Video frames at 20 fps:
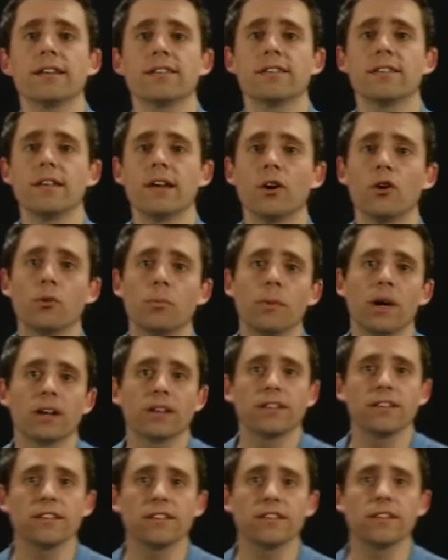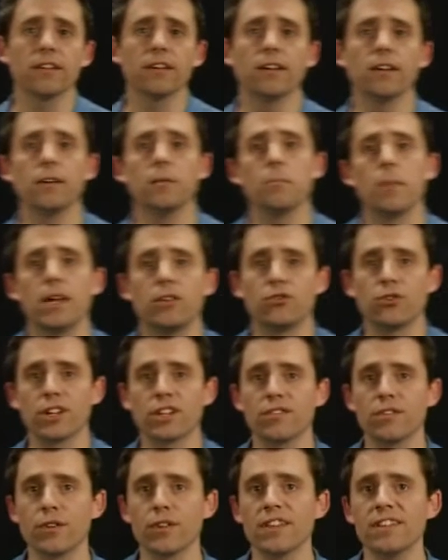the augmented uh, matrix
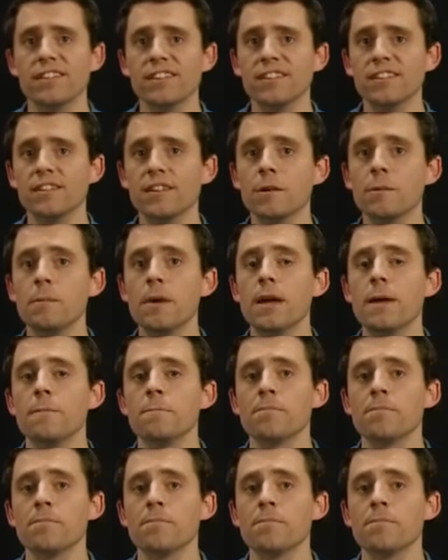for the system.